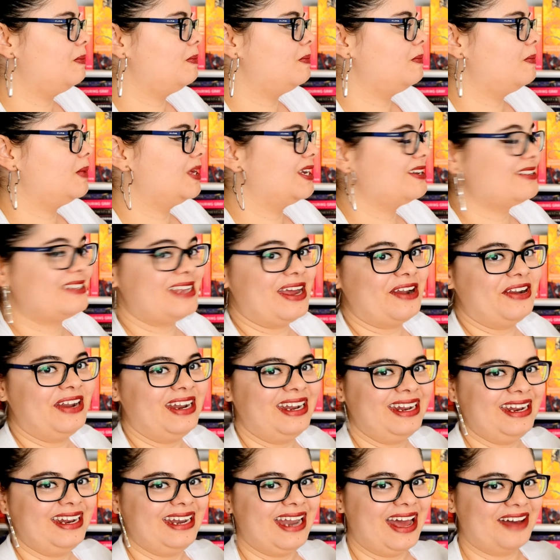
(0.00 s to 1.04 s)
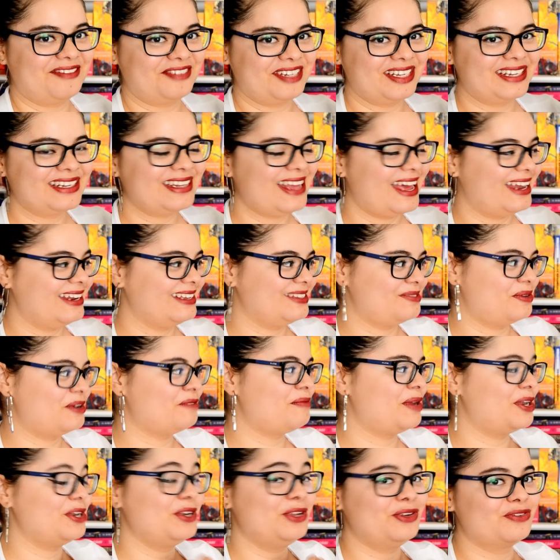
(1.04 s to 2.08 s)
because I really loved it, and it's one of my
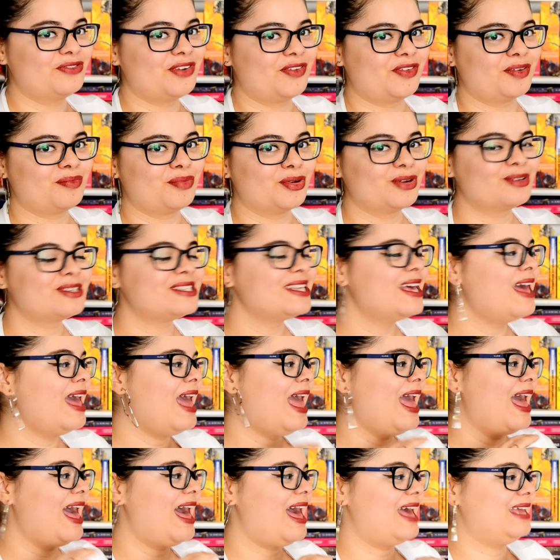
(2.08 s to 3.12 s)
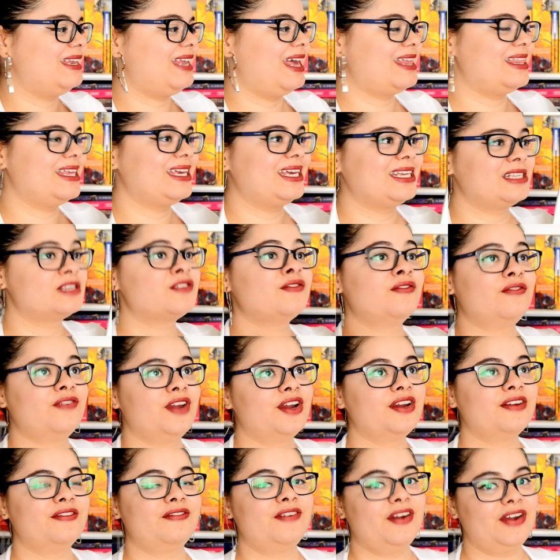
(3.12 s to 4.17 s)
new favorite books. And I think it's
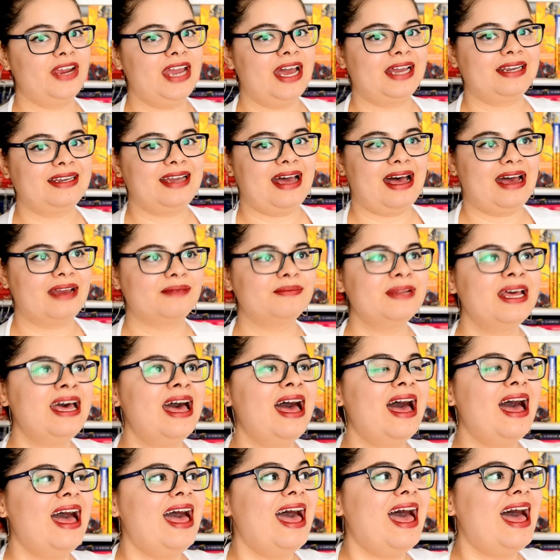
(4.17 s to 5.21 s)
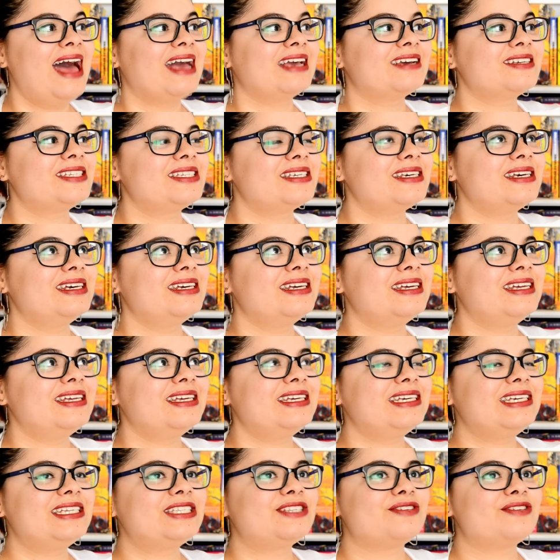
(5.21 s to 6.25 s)
very, very underhyped, because
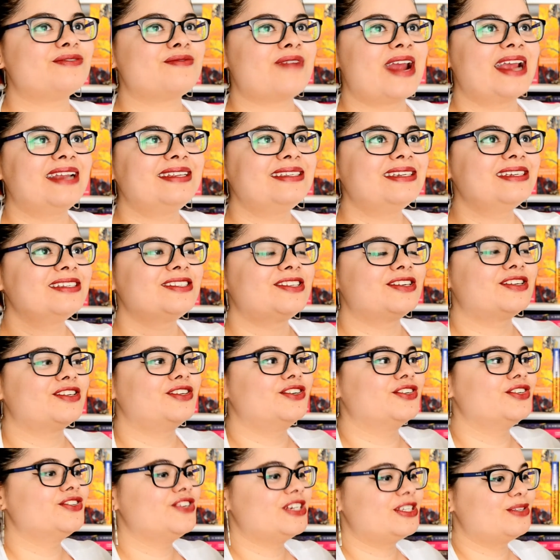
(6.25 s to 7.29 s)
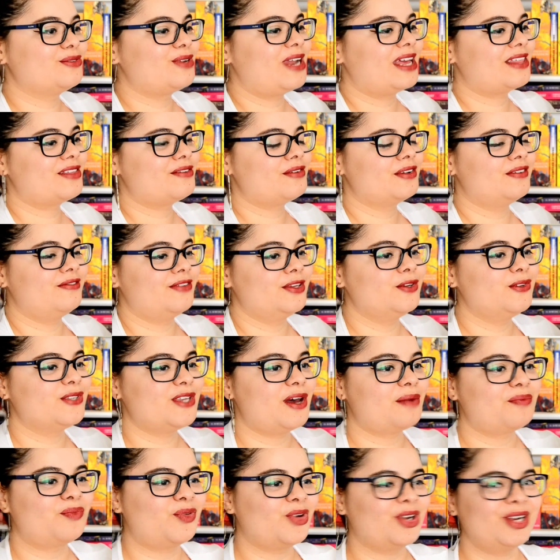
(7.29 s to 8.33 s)
its ratings on Goodreads, or like the reviews, are
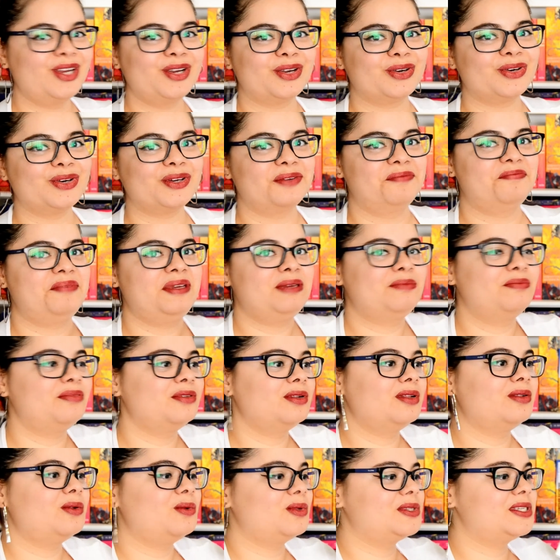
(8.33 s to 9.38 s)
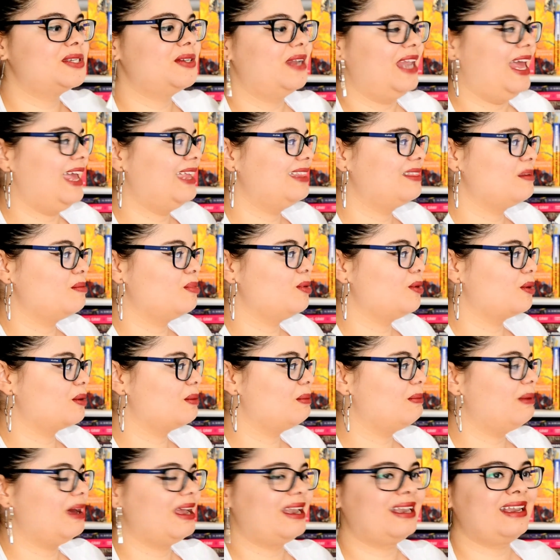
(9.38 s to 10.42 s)
pretty good. People also like the book,
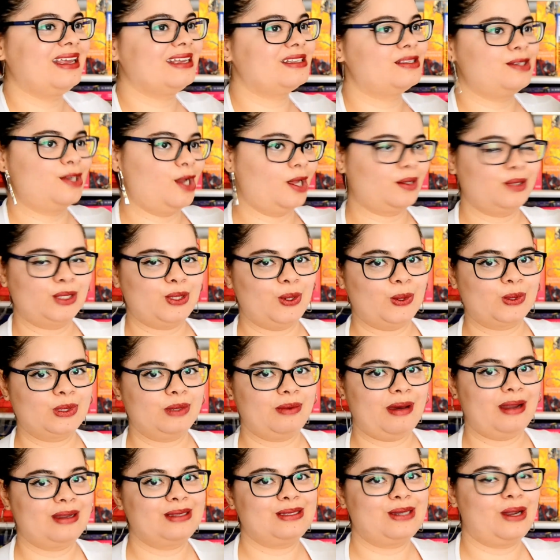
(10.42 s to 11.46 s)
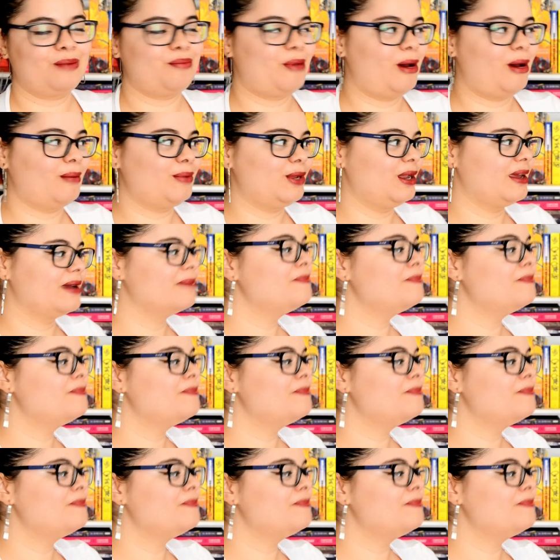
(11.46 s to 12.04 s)
but it's not talked about, it's not popular.